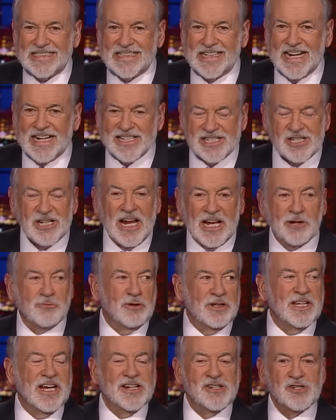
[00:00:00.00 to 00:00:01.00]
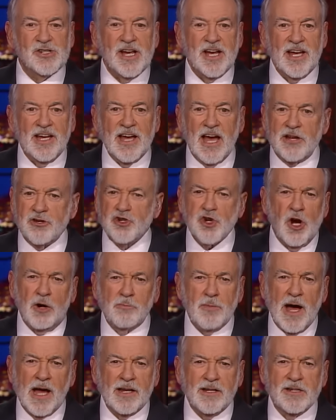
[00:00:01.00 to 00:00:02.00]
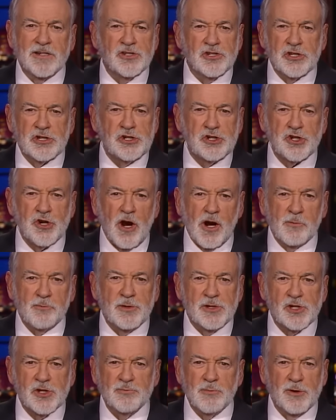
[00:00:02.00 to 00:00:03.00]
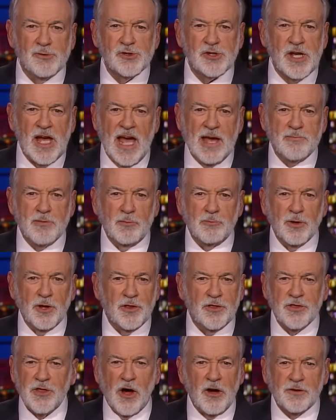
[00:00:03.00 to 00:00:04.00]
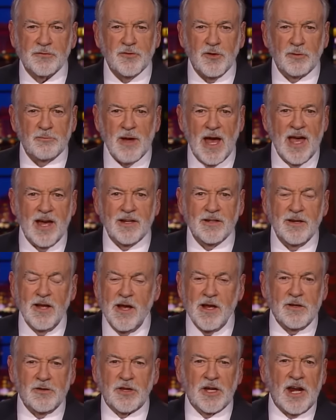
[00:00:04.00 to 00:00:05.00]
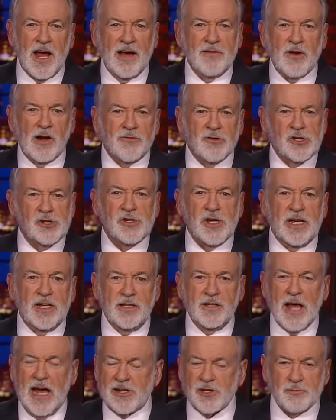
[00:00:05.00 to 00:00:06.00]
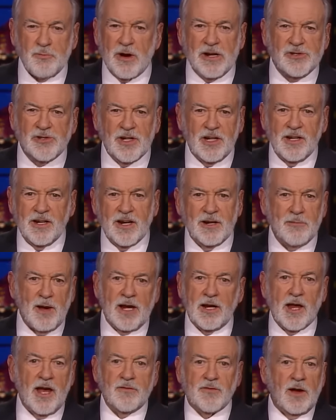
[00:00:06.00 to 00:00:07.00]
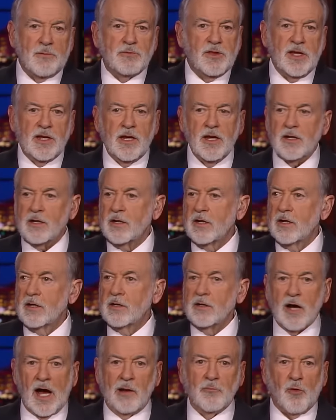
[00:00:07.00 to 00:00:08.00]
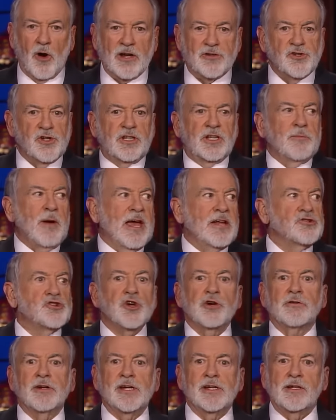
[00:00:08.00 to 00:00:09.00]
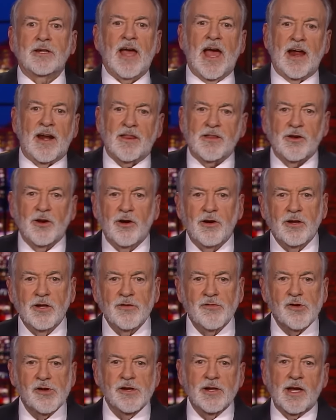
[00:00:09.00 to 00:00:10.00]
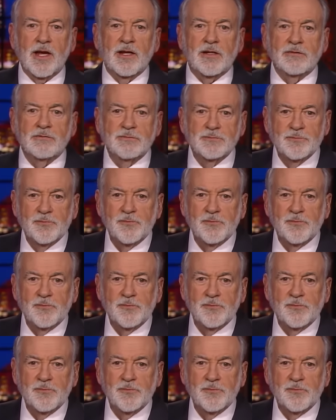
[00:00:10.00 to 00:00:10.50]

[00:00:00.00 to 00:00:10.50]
And it's like when they say, and Joe Biden is the sharpest, most capable, thoughtful man that I've ever seen as president in my life. I'm thinking, I'm watching The Manchurian Candidate all over again.